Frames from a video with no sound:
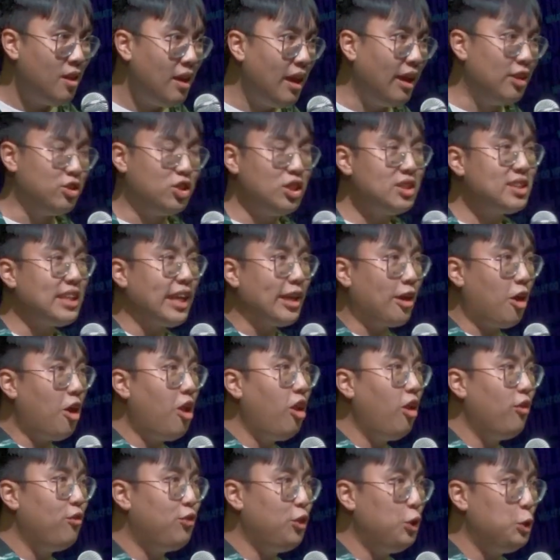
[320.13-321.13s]
And just like
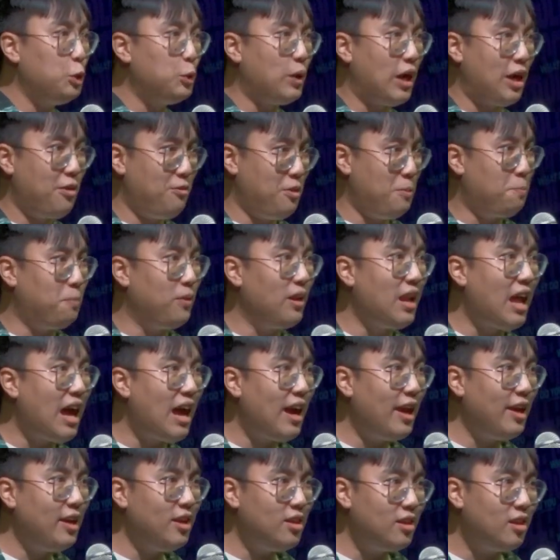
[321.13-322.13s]
all of you, I
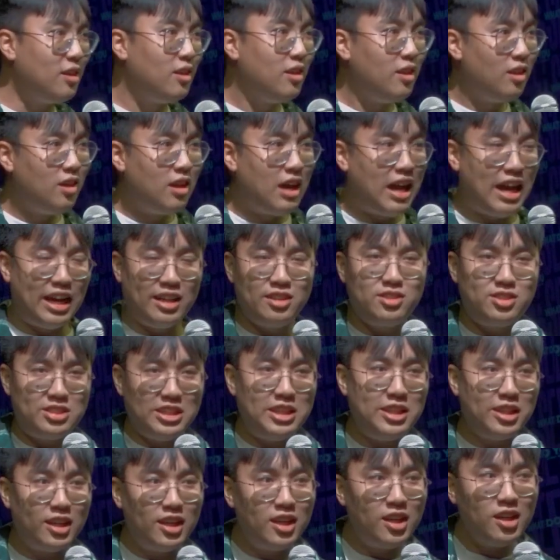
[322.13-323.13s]
replied, I
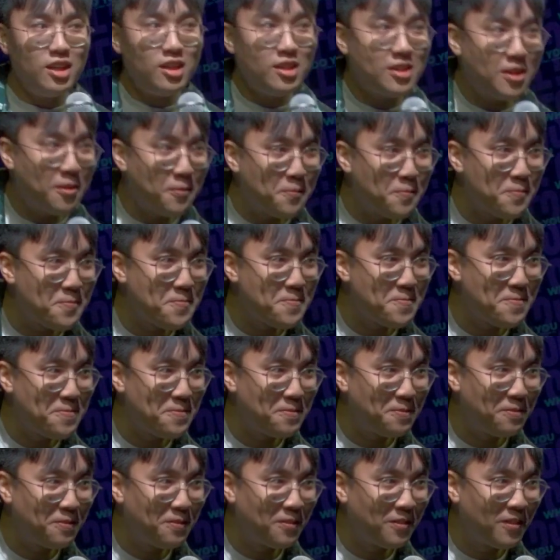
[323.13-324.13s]
see a
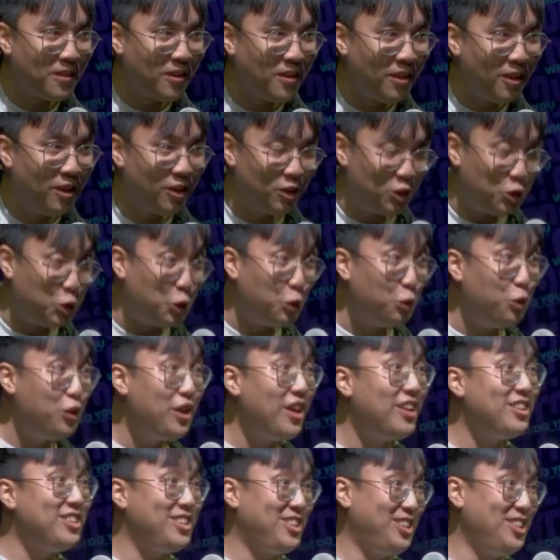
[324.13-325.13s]

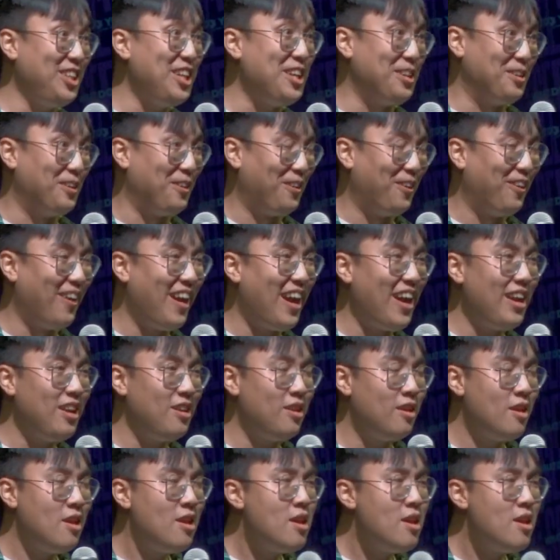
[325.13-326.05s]
durian seed, right?